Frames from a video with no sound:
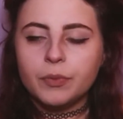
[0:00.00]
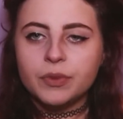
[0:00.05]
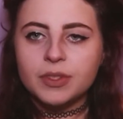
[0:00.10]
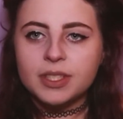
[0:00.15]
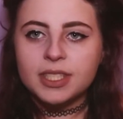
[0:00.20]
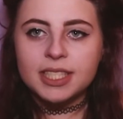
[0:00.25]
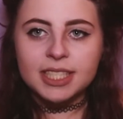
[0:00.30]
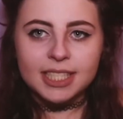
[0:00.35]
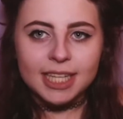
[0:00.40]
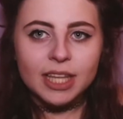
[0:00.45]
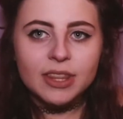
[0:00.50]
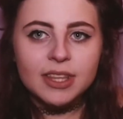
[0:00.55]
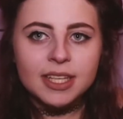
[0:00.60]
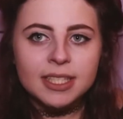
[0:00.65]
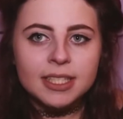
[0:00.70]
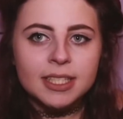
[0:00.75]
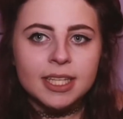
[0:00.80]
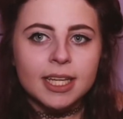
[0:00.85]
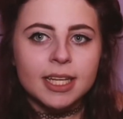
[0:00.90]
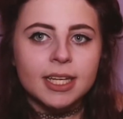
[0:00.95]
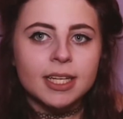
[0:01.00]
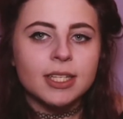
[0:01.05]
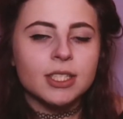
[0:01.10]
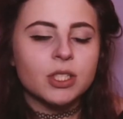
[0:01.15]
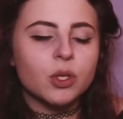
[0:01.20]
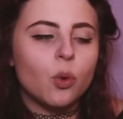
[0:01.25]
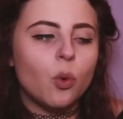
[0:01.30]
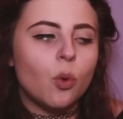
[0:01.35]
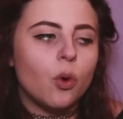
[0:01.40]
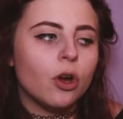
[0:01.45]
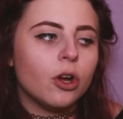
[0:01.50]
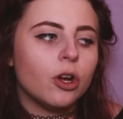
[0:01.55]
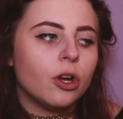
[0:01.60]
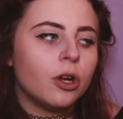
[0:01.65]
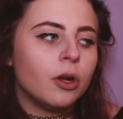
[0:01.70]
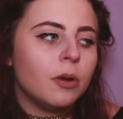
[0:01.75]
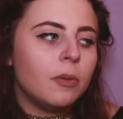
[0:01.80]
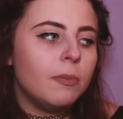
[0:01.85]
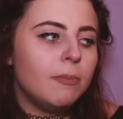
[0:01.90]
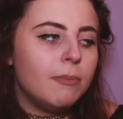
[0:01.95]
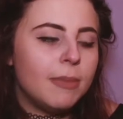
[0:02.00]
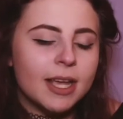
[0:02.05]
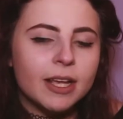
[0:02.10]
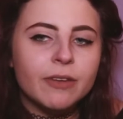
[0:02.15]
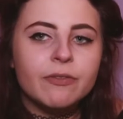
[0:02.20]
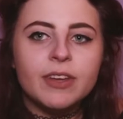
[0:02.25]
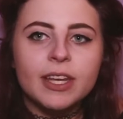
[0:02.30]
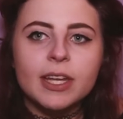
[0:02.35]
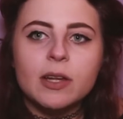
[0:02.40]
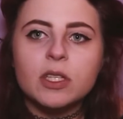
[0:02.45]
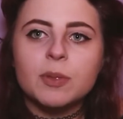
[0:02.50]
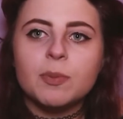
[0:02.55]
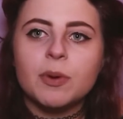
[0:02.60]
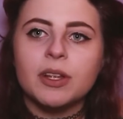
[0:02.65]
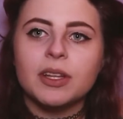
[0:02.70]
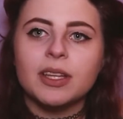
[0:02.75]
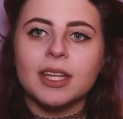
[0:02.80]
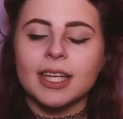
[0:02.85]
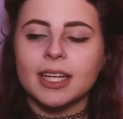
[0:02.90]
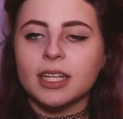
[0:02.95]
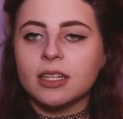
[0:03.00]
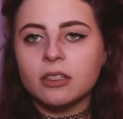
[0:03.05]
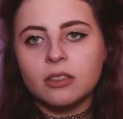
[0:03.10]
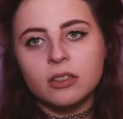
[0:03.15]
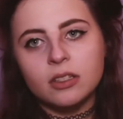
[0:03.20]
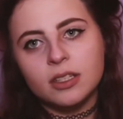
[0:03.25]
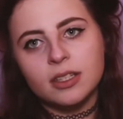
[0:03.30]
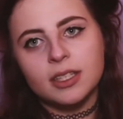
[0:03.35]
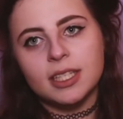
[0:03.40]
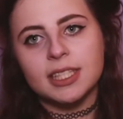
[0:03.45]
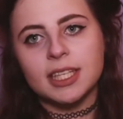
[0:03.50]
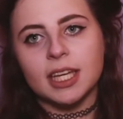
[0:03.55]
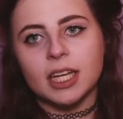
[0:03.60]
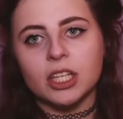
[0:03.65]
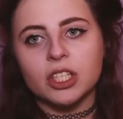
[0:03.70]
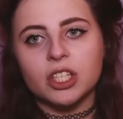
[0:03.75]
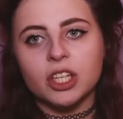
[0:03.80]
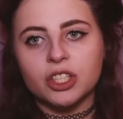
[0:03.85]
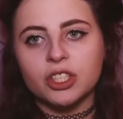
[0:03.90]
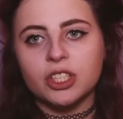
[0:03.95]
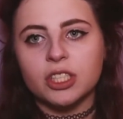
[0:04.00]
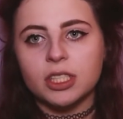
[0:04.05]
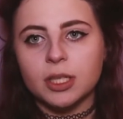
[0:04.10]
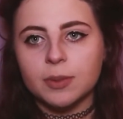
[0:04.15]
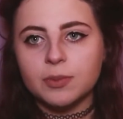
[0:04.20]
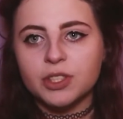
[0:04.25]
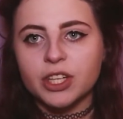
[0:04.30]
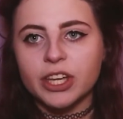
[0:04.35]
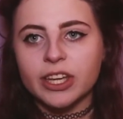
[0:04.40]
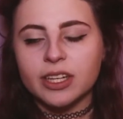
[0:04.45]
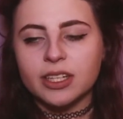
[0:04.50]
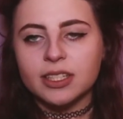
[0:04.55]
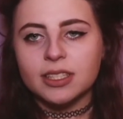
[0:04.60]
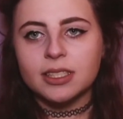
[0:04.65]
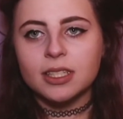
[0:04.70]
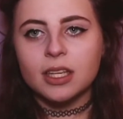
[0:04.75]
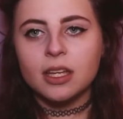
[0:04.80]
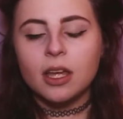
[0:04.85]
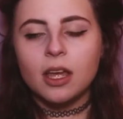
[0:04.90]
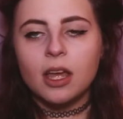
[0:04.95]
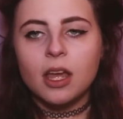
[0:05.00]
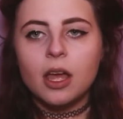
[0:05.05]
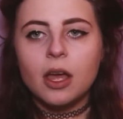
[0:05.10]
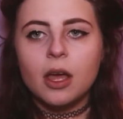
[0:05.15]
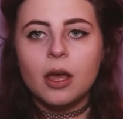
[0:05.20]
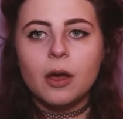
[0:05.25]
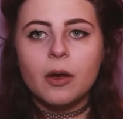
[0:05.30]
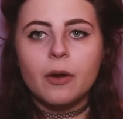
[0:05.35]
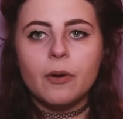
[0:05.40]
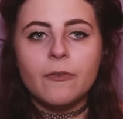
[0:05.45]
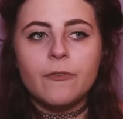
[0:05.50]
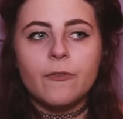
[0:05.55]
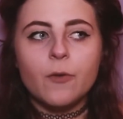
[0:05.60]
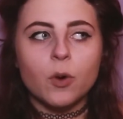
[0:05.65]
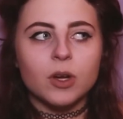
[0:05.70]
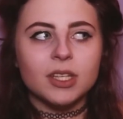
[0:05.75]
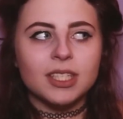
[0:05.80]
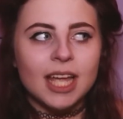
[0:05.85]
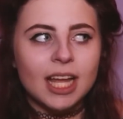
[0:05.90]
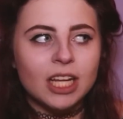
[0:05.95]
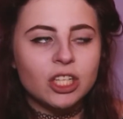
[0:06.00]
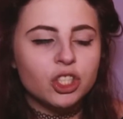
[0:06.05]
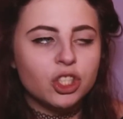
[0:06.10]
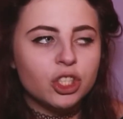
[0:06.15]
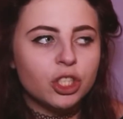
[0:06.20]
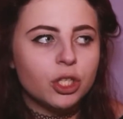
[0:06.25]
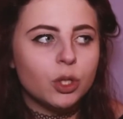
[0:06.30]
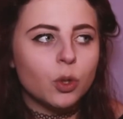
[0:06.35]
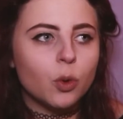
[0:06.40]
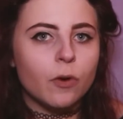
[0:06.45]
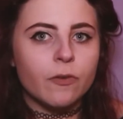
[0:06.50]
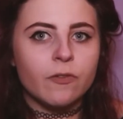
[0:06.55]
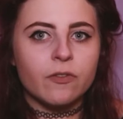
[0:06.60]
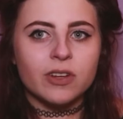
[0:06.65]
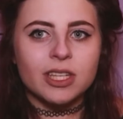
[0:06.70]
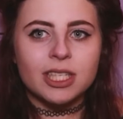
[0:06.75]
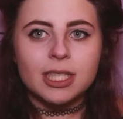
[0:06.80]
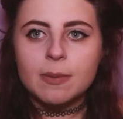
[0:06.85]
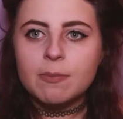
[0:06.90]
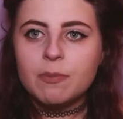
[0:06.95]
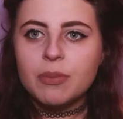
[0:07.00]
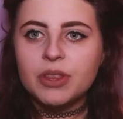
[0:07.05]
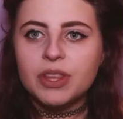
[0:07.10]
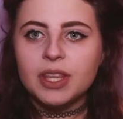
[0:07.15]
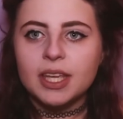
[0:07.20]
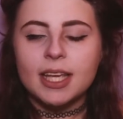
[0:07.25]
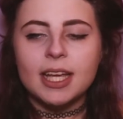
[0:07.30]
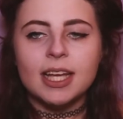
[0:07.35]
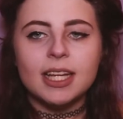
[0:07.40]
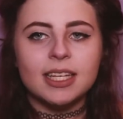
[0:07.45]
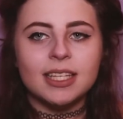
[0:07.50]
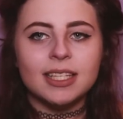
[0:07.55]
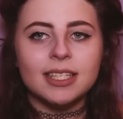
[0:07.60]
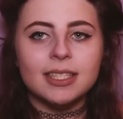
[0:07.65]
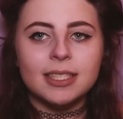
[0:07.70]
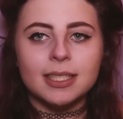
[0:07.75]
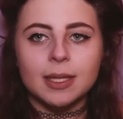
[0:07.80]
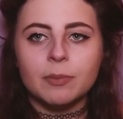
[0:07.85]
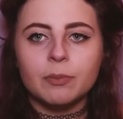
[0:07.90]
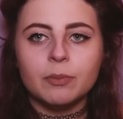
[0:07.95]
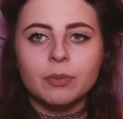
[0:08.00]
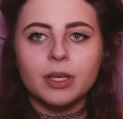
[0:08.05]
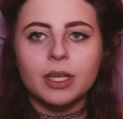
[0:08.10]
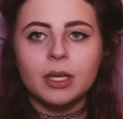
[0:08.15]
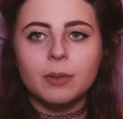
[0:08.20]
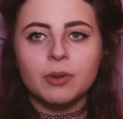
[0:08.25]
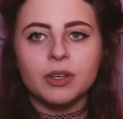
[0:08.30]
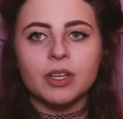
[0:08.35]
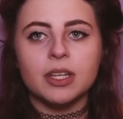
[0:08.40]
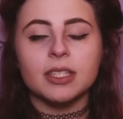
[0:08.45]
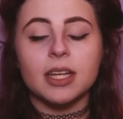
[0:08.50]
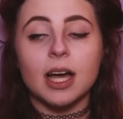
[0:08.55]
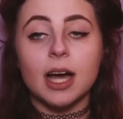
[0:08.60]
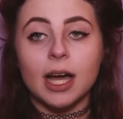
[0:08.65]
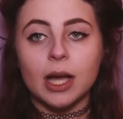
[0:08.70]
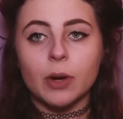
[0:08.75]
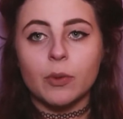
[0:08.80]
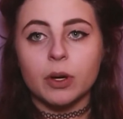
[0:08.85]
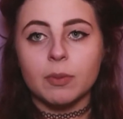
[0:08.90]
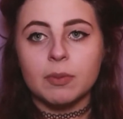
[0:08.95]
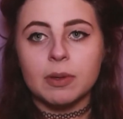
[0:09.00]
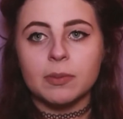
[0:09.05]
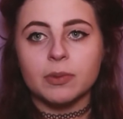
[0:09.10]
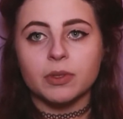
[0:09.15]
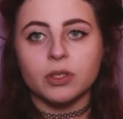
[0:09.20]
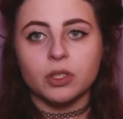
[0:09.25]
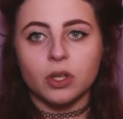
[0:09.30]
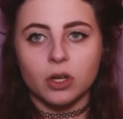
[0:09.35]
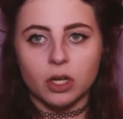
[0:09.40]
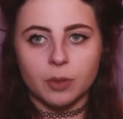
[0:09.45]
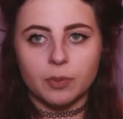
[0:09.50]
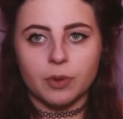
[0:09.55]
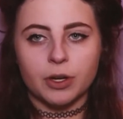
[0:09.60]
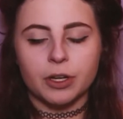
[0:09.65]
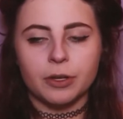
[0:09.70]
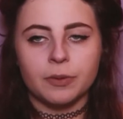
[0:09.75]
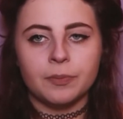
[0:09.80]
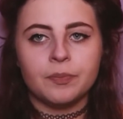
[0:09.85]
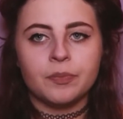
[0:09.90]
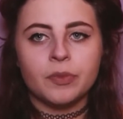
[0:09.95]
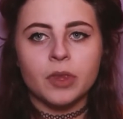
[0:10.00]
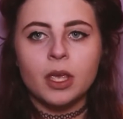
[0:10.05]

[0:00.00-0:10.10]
state these things or make videos about like these kind of touchy subjects for attention or for sympathy. It is simply because I want to be able to talk about it.